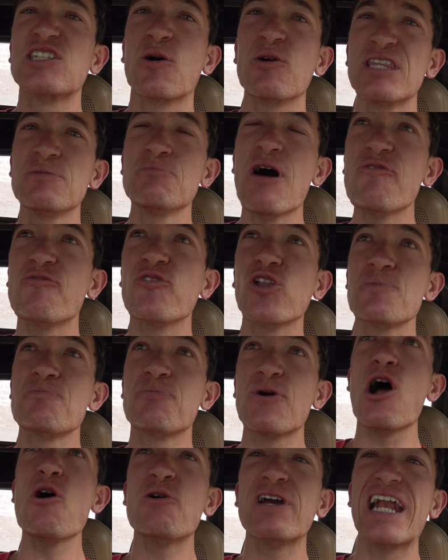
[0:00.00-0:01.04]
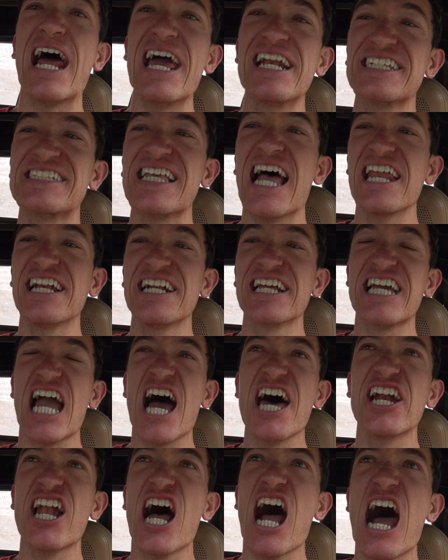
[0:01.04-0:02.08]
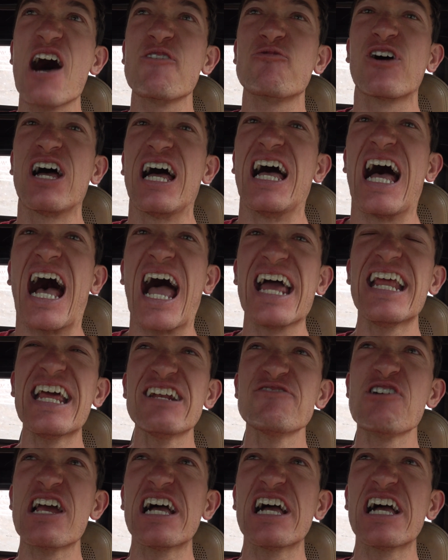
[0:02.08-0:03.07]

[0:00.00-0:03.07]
So when the muffler broke and I decided to cut it off, I didn't